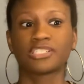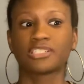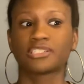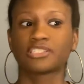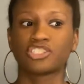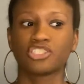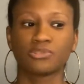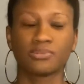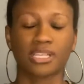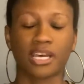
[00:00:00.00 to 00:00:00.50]

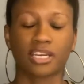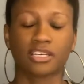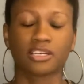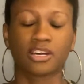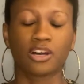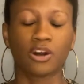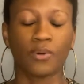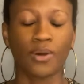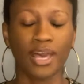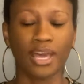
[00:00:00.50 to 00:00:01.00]
She was like,
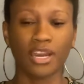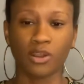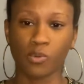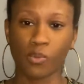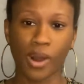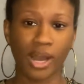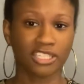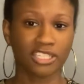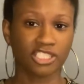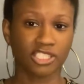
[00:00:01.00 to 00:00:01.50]
go ahead and
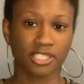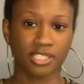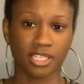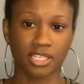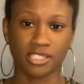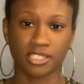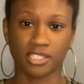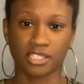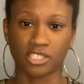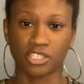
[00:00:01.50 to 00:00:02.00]
watch it,
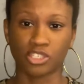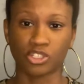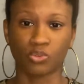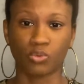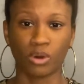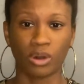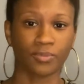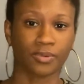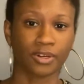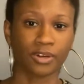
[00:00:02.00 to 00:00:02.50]
Cecily. You
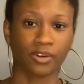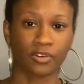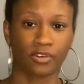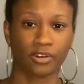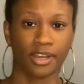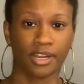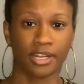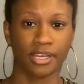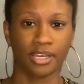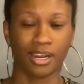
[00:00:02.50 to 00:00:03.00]
won't
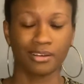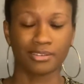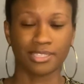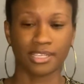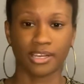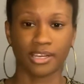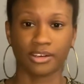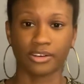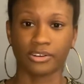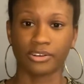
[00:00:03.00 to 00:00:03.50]
regret it. I was
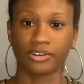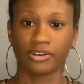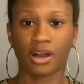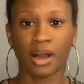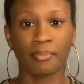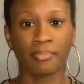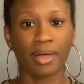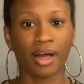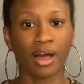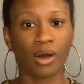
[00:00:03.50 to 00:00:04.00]
like, girl,
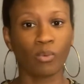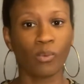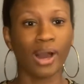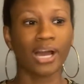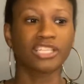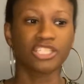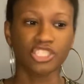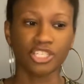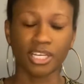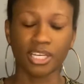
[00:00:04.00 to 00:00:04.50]
I'm not
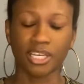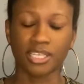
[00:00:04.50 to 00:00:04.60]
watching it.